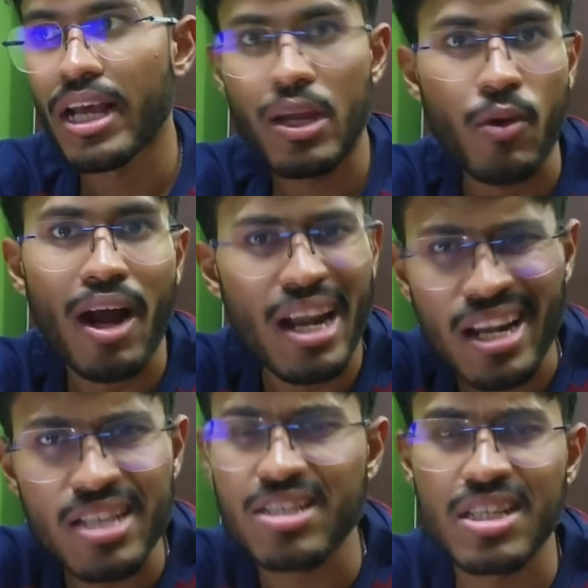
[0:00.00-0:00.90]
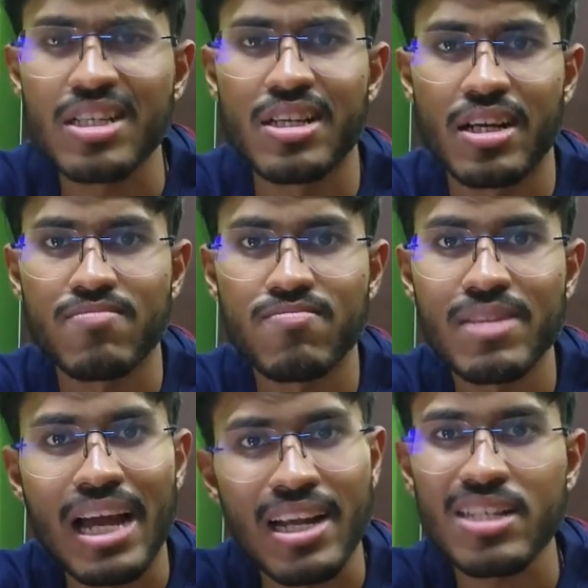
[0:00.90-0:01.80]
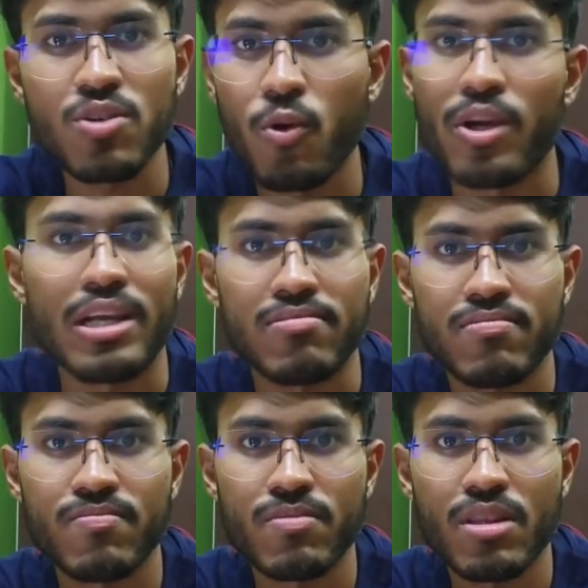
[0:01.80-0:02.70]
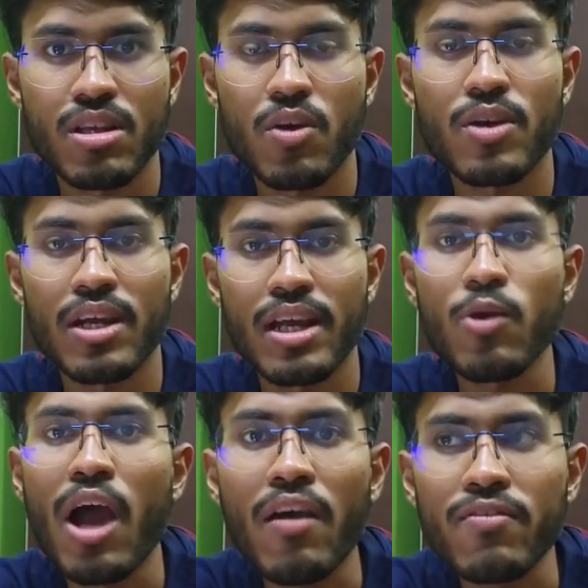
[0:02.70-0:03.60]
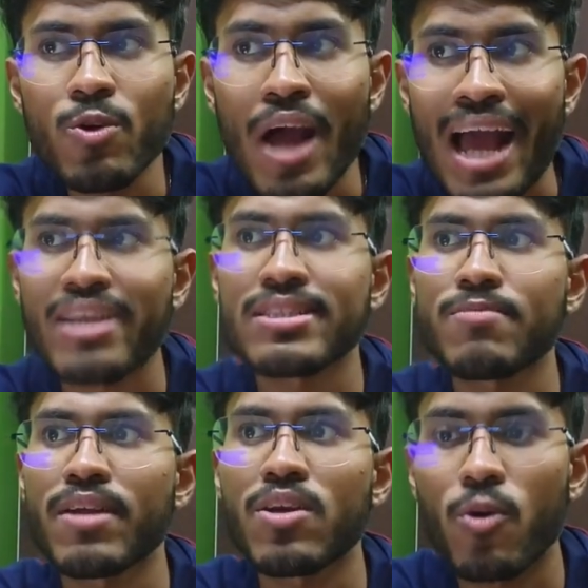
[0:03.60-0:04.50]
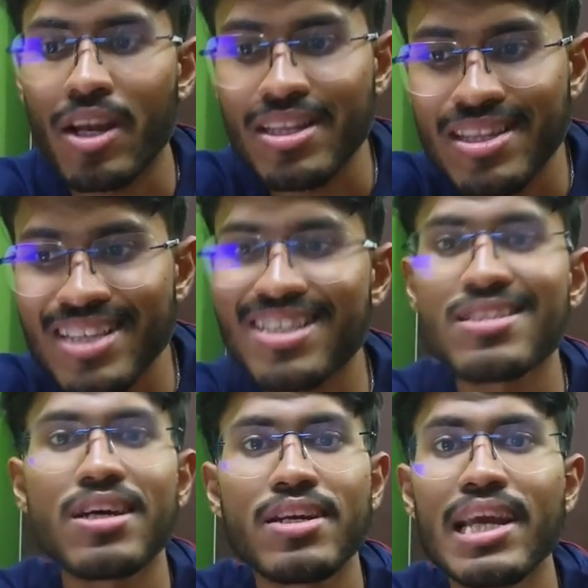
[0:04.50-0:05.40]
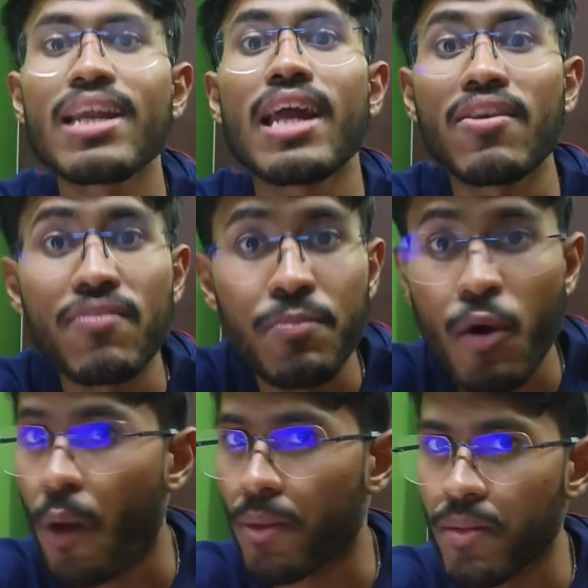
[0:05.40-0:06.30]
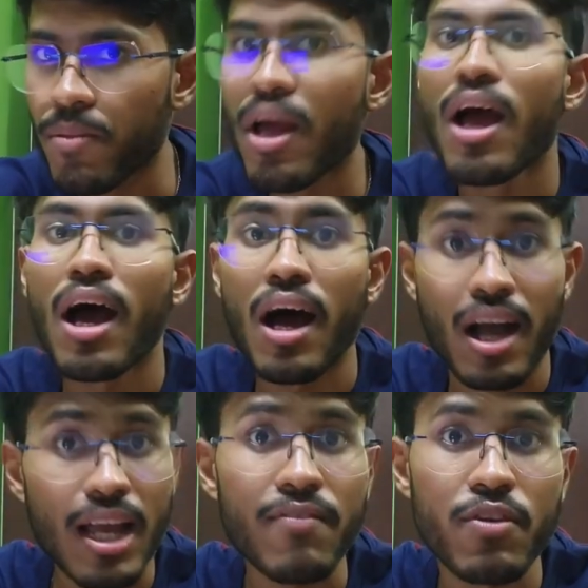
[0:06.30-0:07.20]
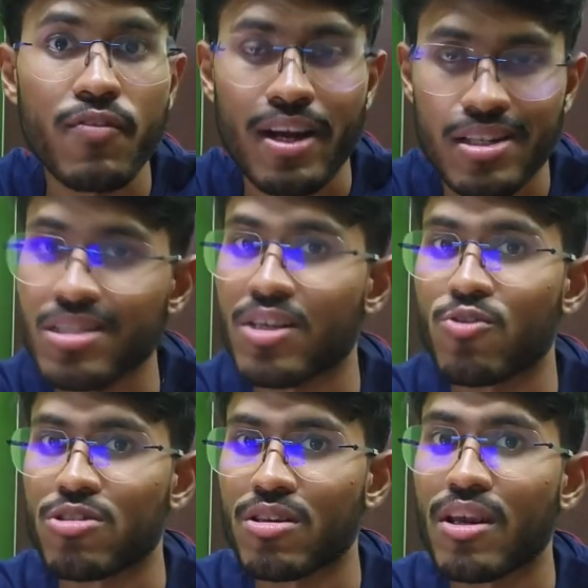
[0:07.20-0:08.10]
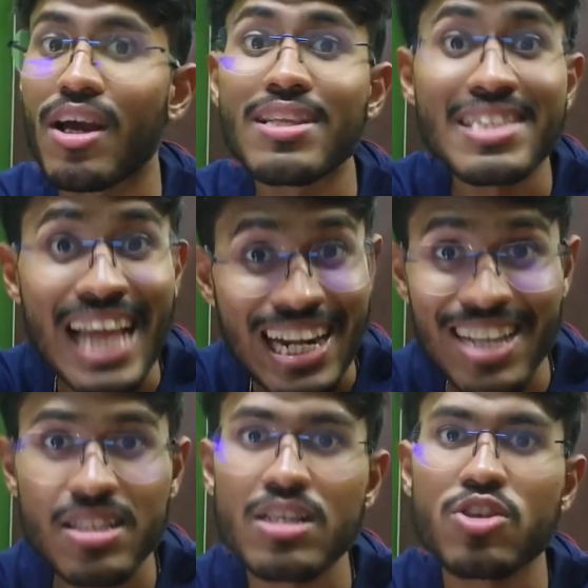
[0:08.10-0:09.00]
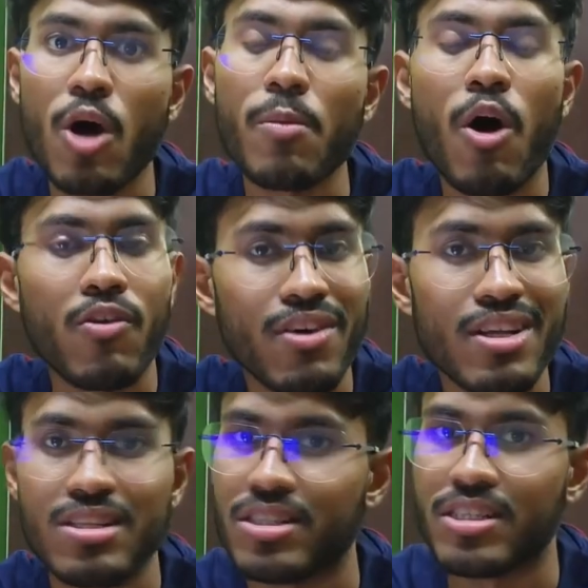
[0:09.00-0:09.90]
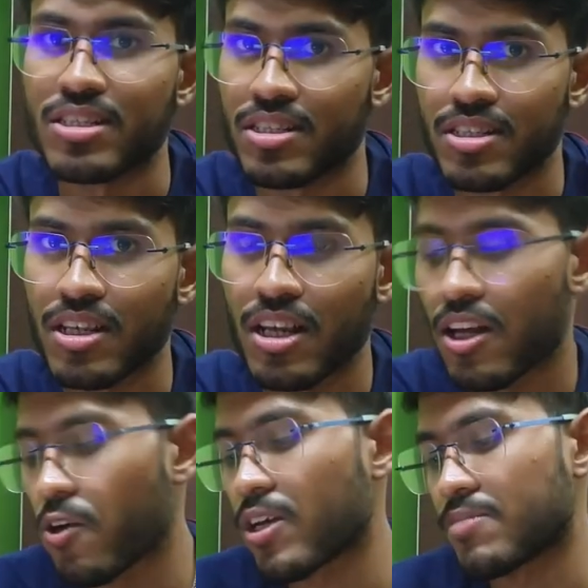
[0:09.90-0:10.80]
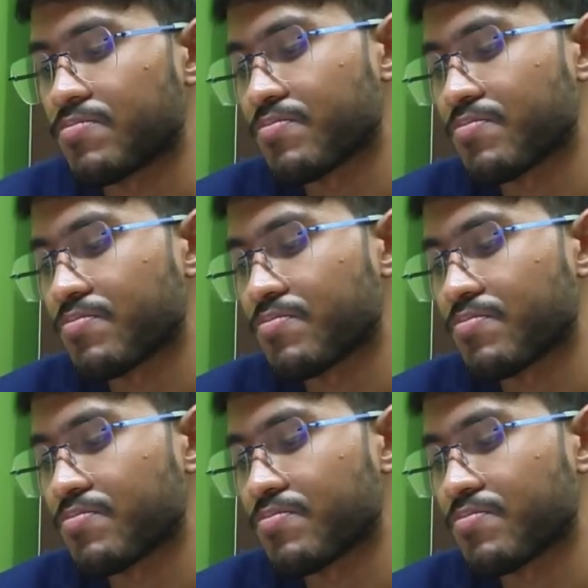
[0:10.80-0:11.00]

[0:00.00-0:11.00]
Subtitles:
You are an engineer. That is okay. Okay. You have to accept that, okay, this is a real life problem. I have to find a solution. That is a job of an engineer. Okay.